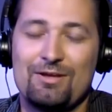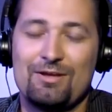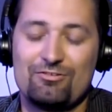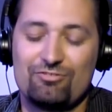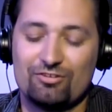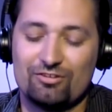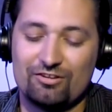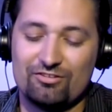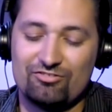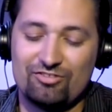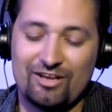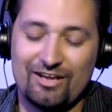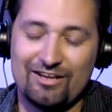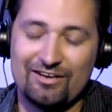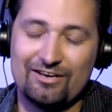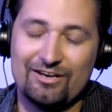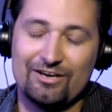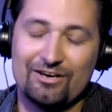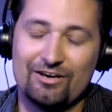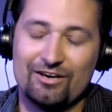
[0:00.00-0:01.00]
basically say
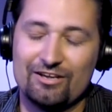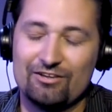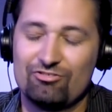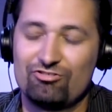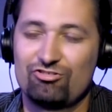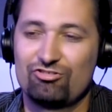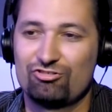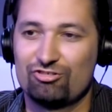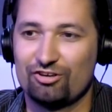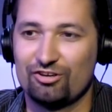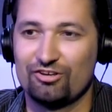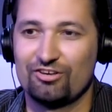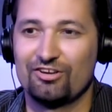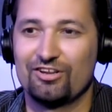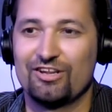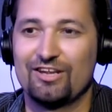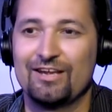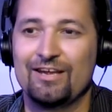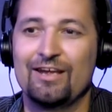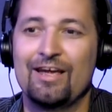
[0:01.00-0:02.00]
in here is
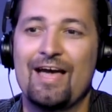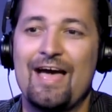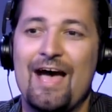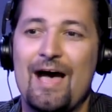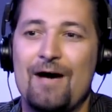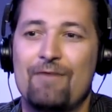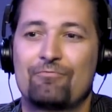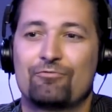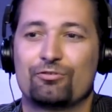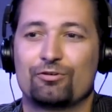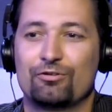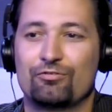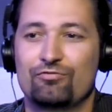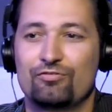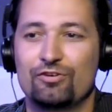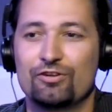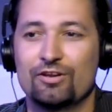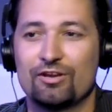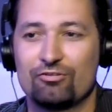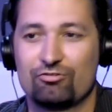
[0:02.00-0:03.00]
certainly after a
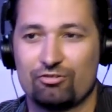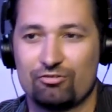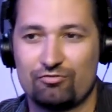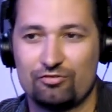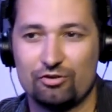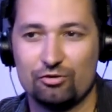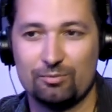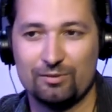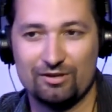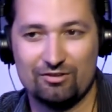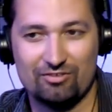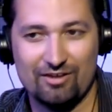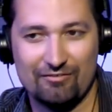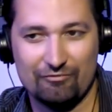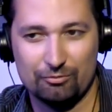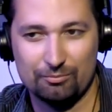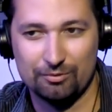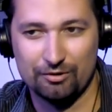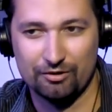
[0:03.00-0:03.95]
few days or a few weeks after